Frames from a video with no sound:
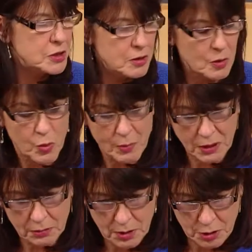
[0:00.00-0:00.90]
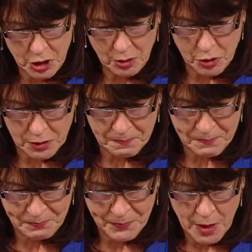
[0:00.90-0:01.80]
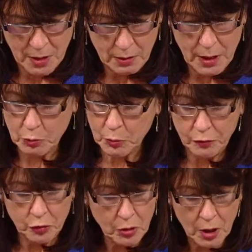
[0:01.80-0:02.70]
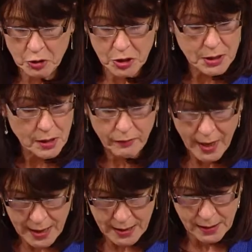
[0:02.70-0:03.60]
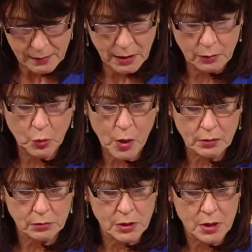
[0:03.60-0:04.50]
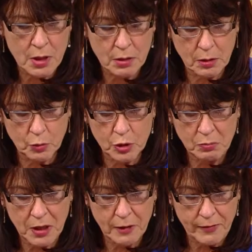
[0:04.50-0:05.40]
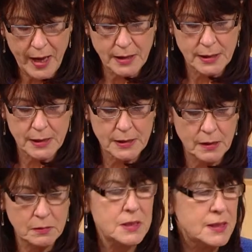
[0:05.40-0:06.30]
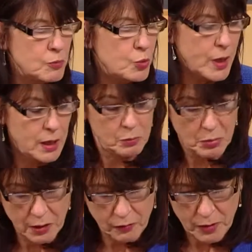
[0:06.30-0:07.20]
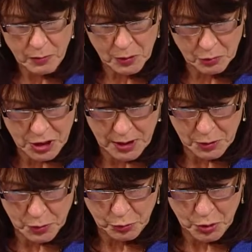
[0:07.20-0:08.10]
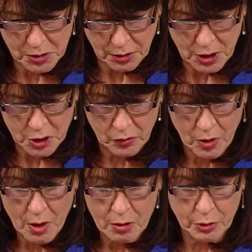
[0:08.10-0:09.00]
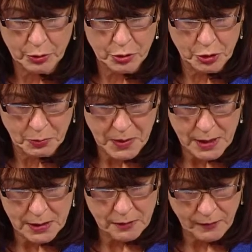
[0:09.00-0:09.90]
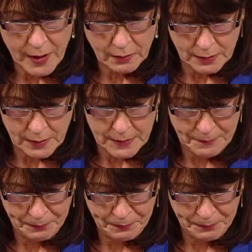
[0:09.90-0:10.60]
young women and children. There will be few countries, if any, in the world that won't be affected in some way by female genital mutilation or honour-based violence.